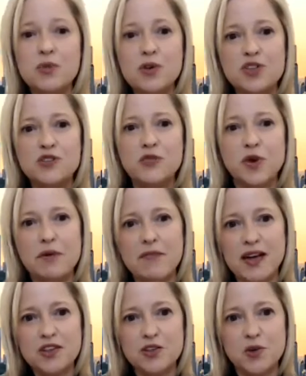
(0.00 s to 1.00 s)
pushed for a
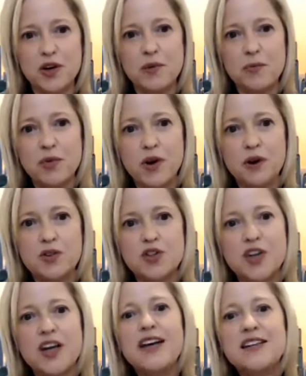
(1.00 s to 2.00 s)
mandatory approach,
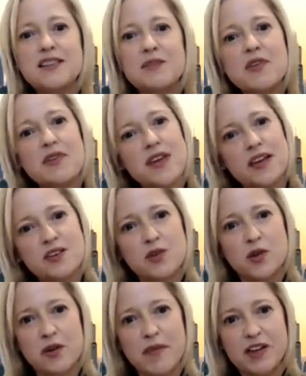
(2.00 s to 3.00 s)
some of the things
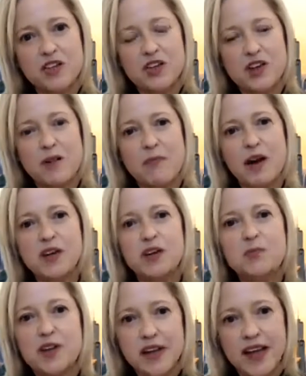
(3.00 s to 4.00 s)
Lauren mentioned about
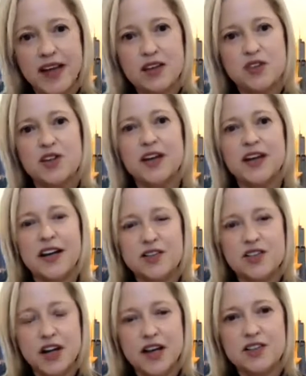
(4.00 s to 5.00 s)
communication and
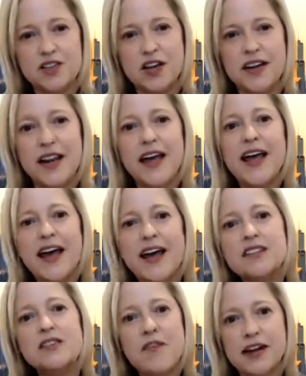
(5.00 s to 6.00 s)
education
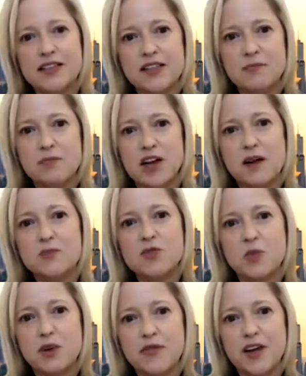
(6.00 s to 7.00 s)
as the vaccine becomes
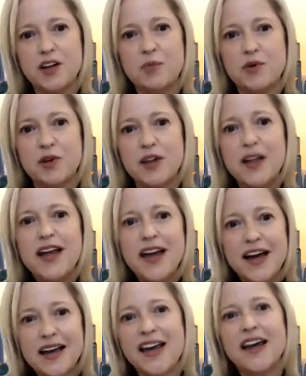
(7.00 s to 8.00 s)
more available,
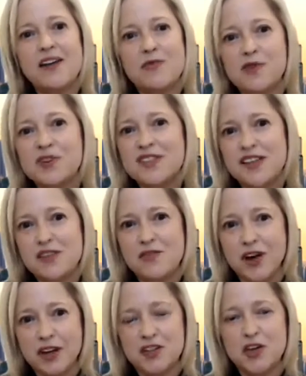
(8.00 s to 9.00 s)
again, I foresee the
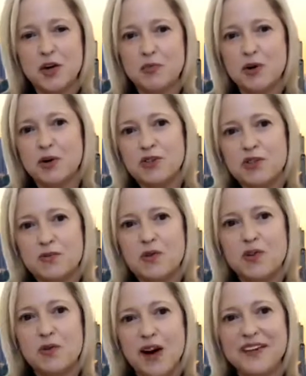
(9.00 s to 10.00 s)
voluntary approach to be
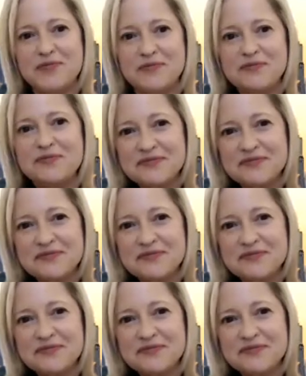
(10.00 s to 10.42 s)
the one.